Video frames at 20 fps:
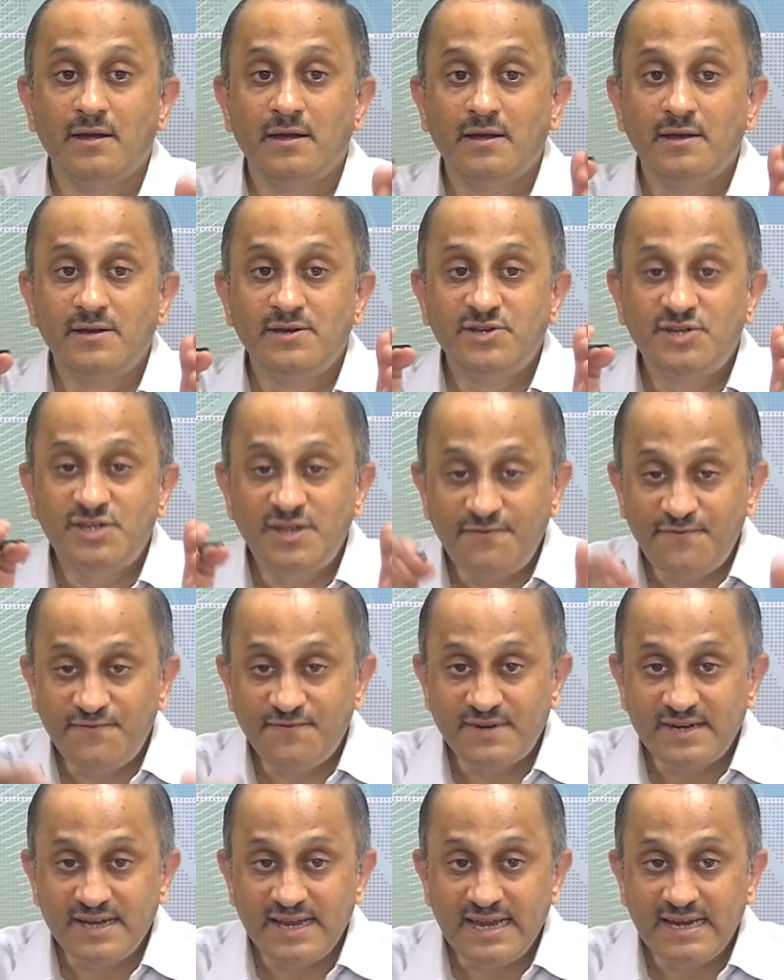
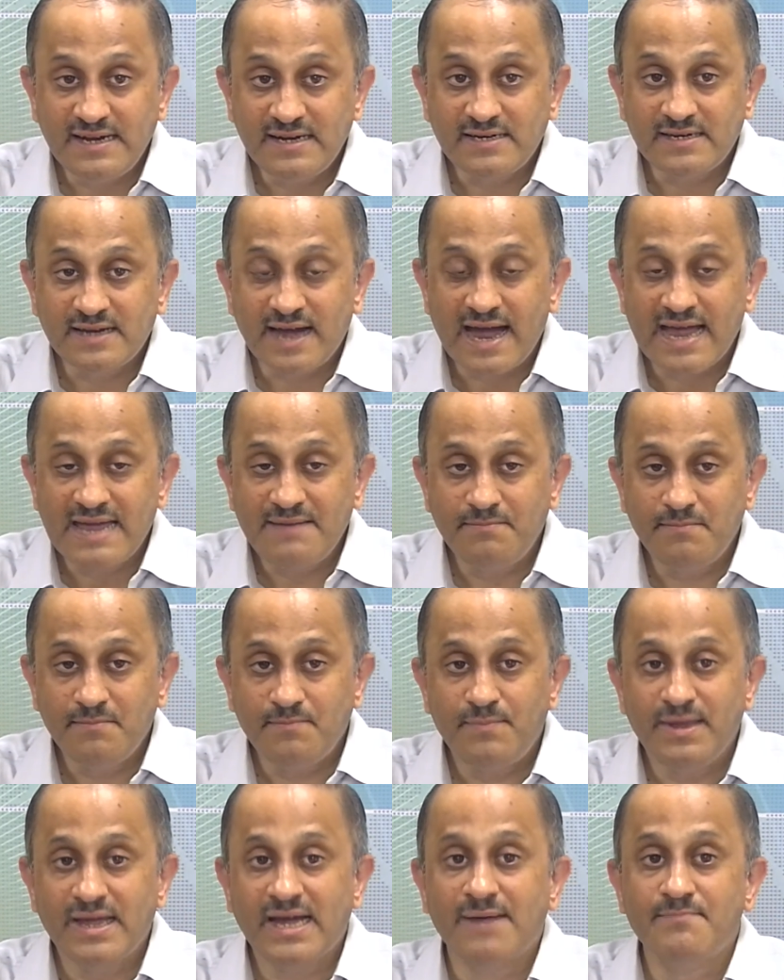Shift in time
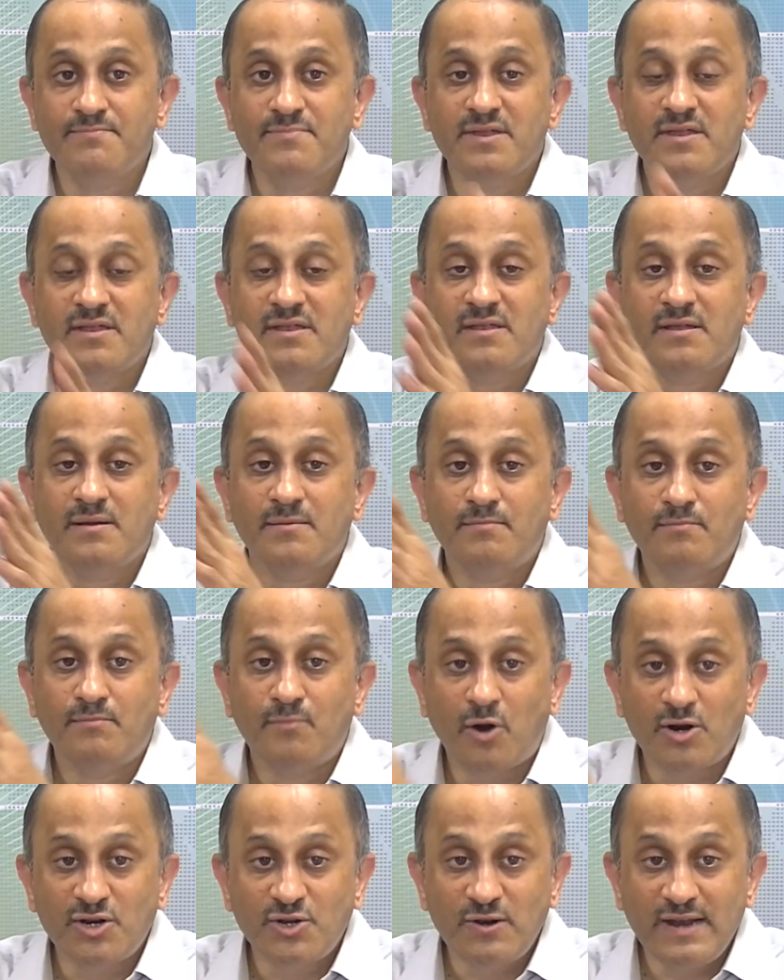becomes
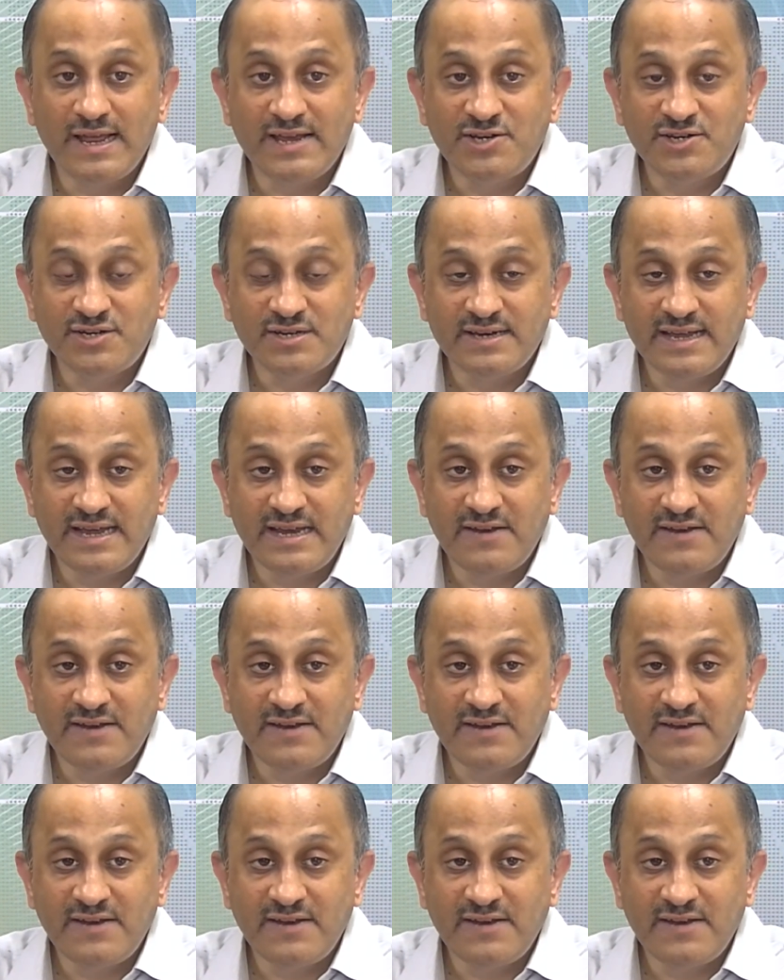modulation in